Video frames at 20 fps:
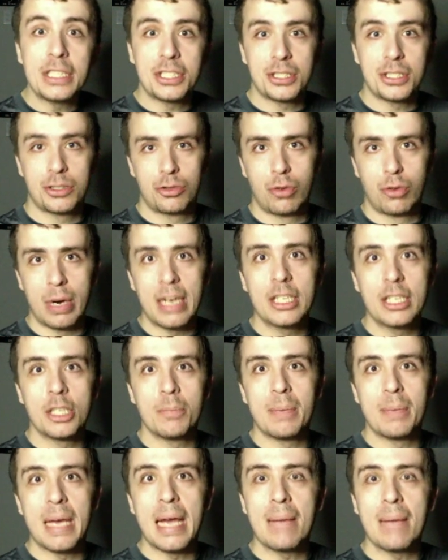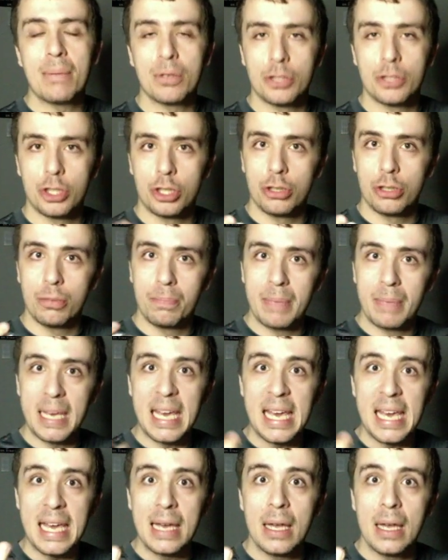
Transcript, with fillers: string to be able to be